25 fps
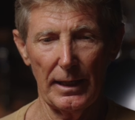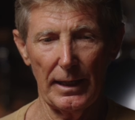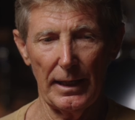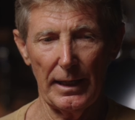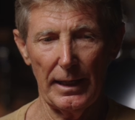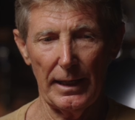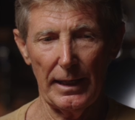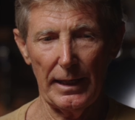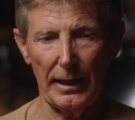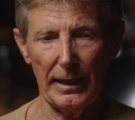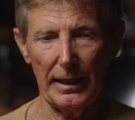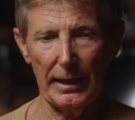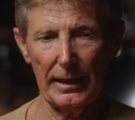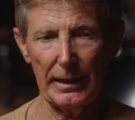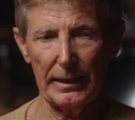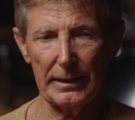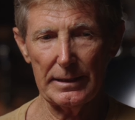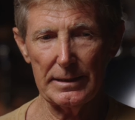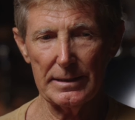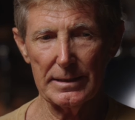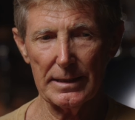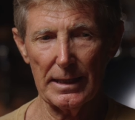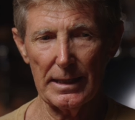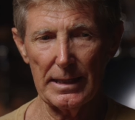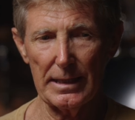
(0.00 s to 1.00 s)
And
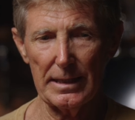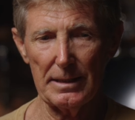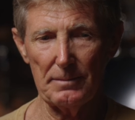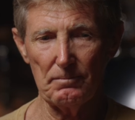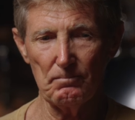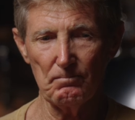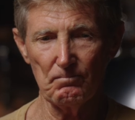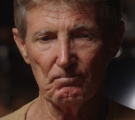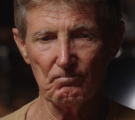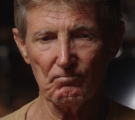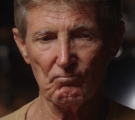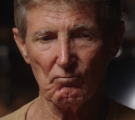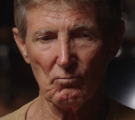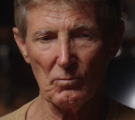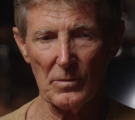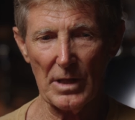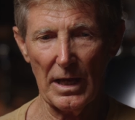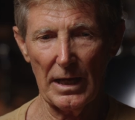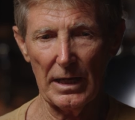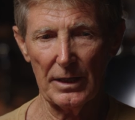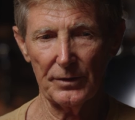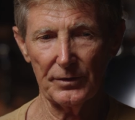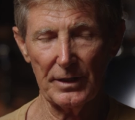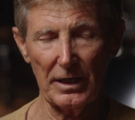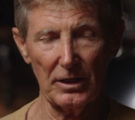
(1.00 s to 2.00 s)

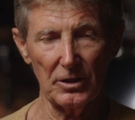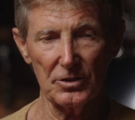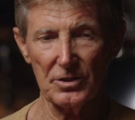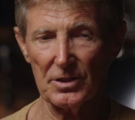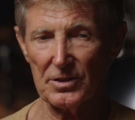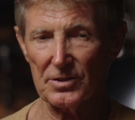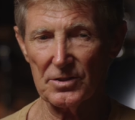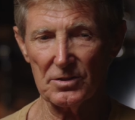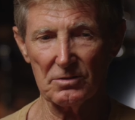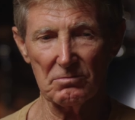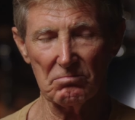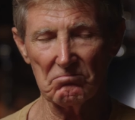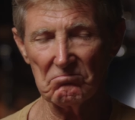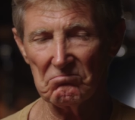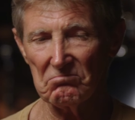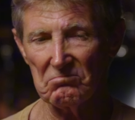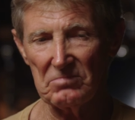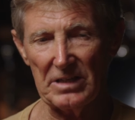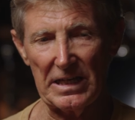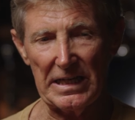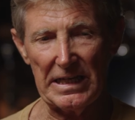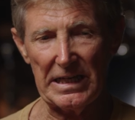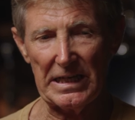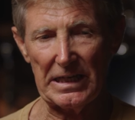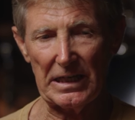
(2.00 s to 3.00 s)
then I just,
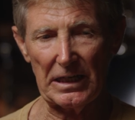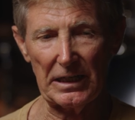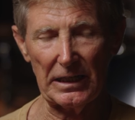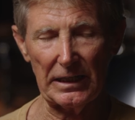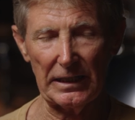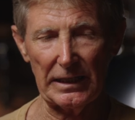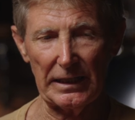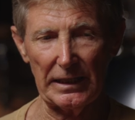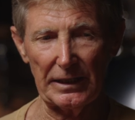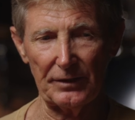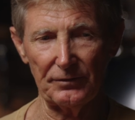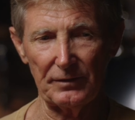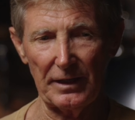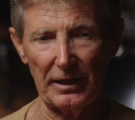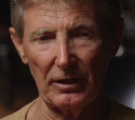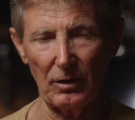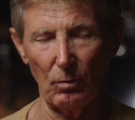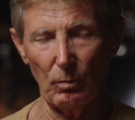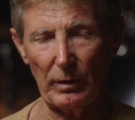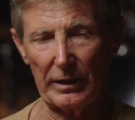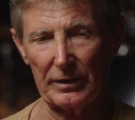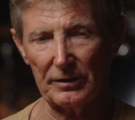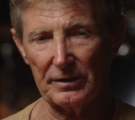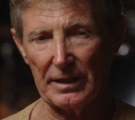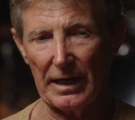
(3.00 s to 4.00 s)
then I
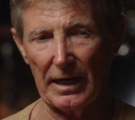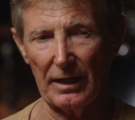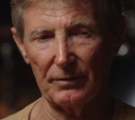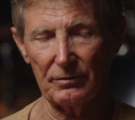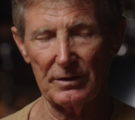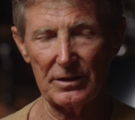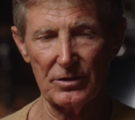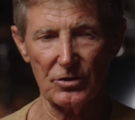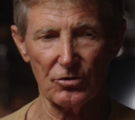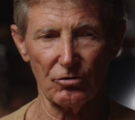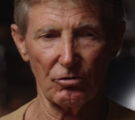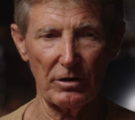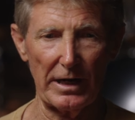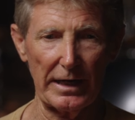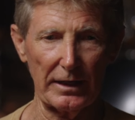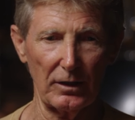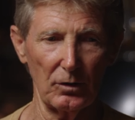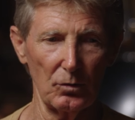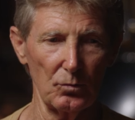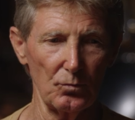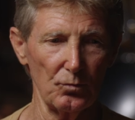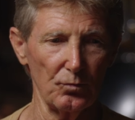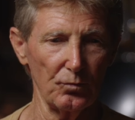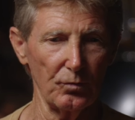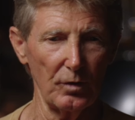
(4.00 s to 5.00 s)
went down this track
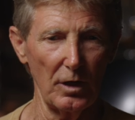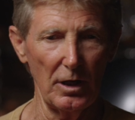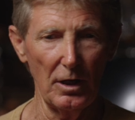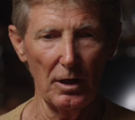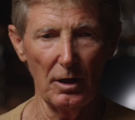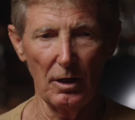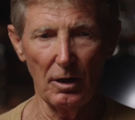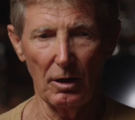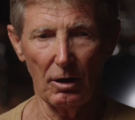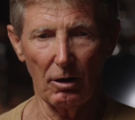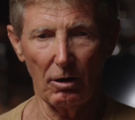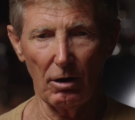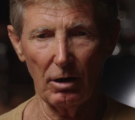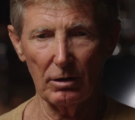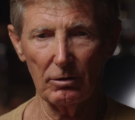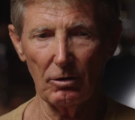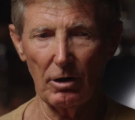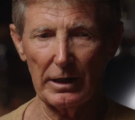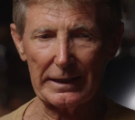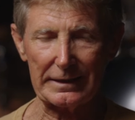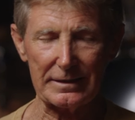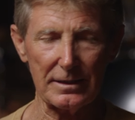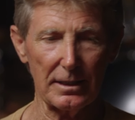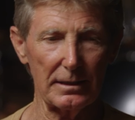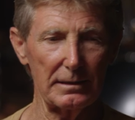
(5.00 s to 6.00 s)
of, I
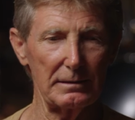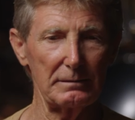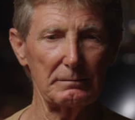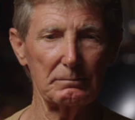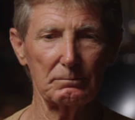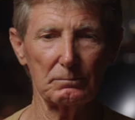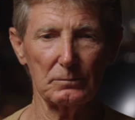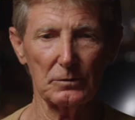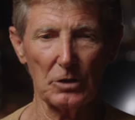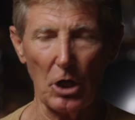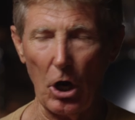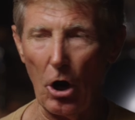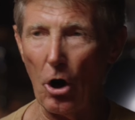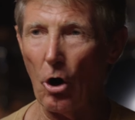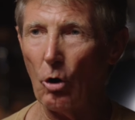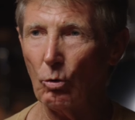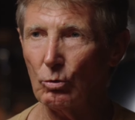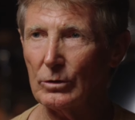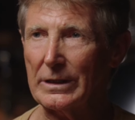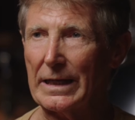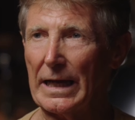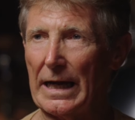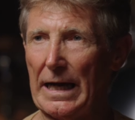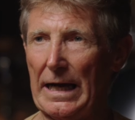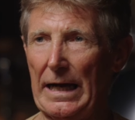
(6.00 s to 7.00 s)
liked old
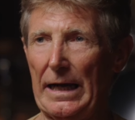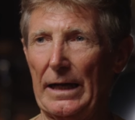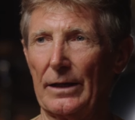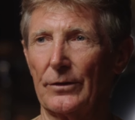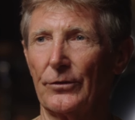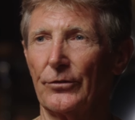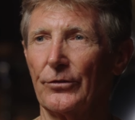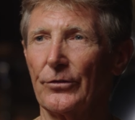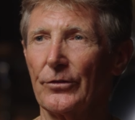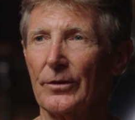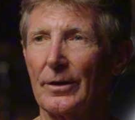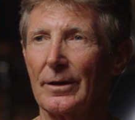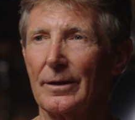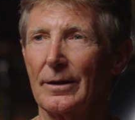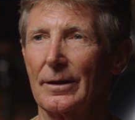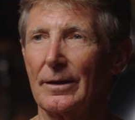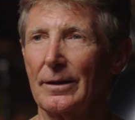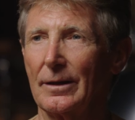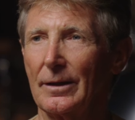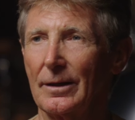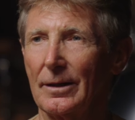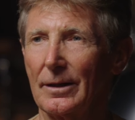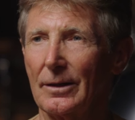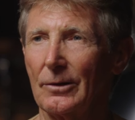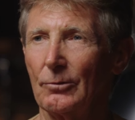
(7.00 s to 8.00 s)
cars,
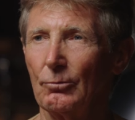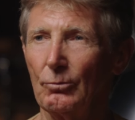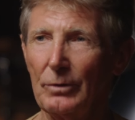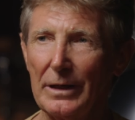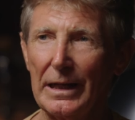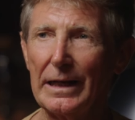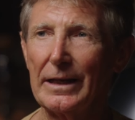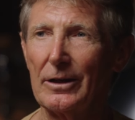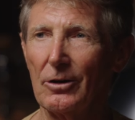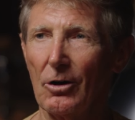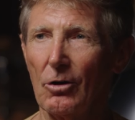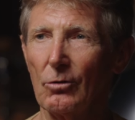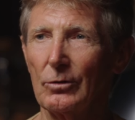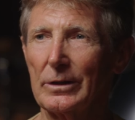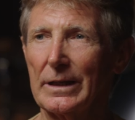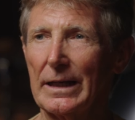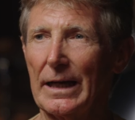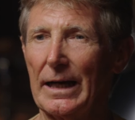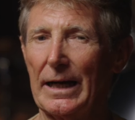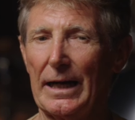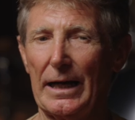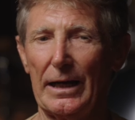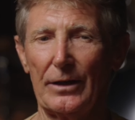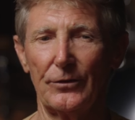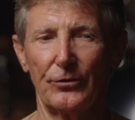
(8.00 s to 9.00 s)
really old
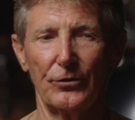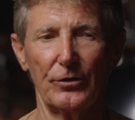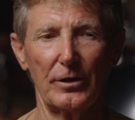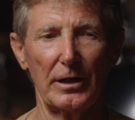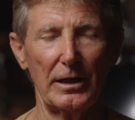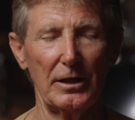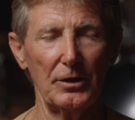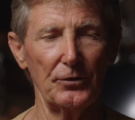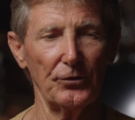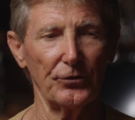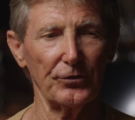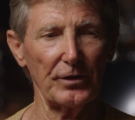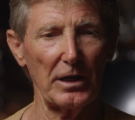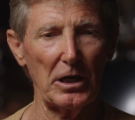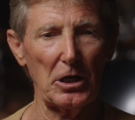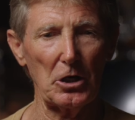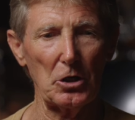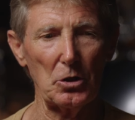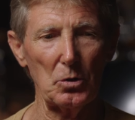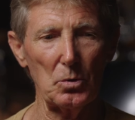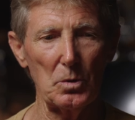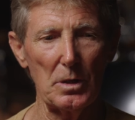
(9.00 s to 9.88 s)
cars, you know. So